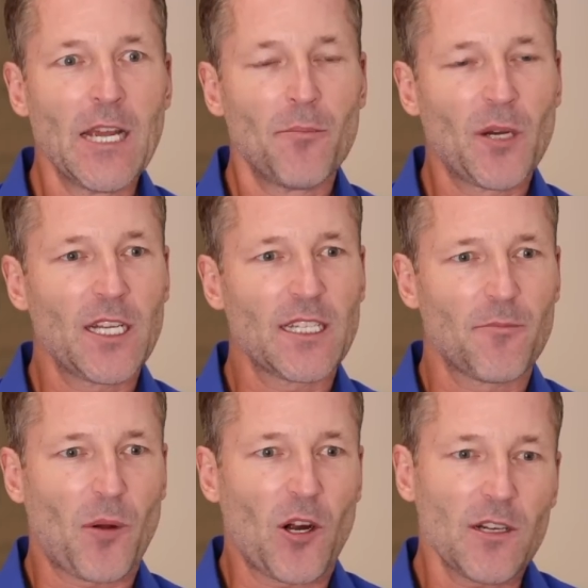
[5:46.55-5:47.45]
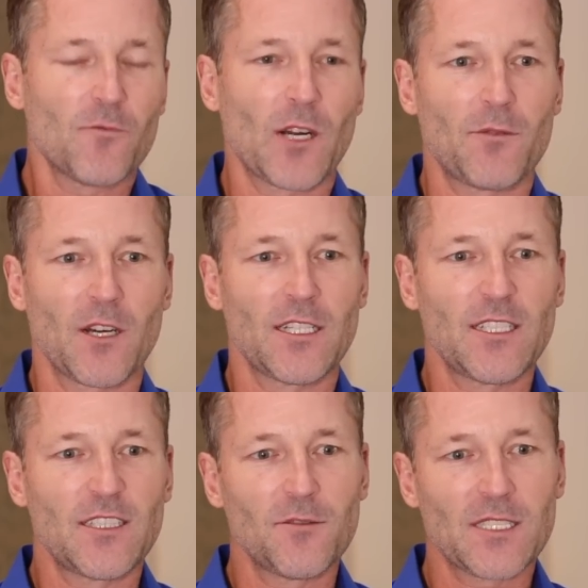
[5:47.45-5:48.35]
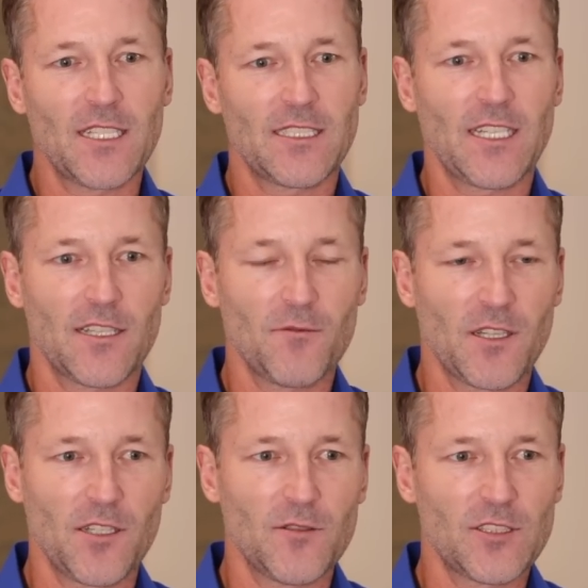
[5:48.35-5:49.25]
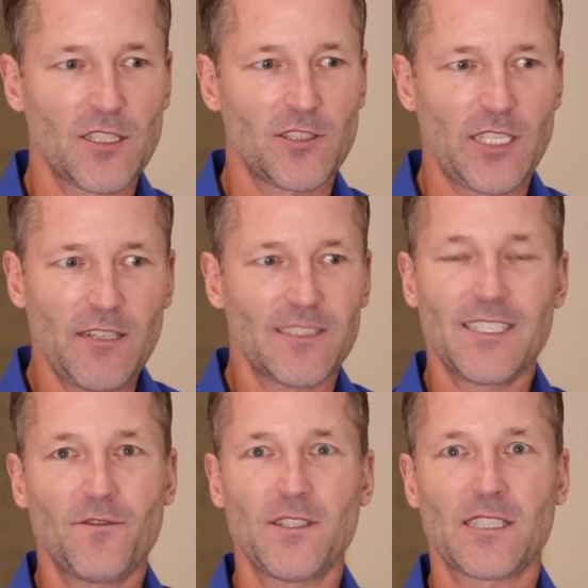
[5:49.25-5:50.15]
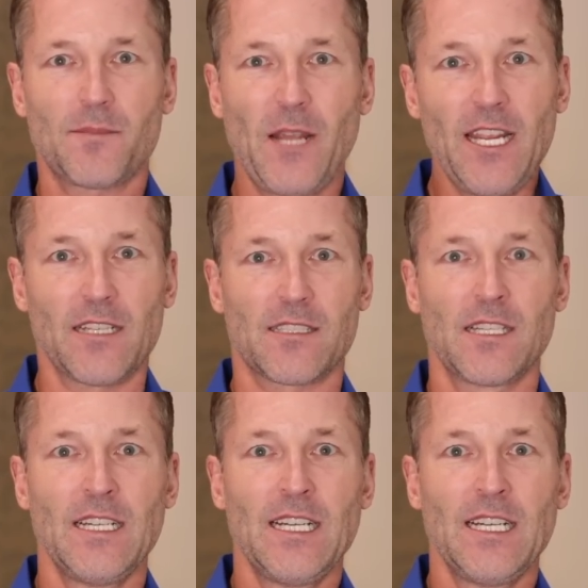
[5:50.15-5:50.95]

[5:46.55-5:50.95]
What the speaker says: But part of what I wanted to do is get together with you and just share a different space.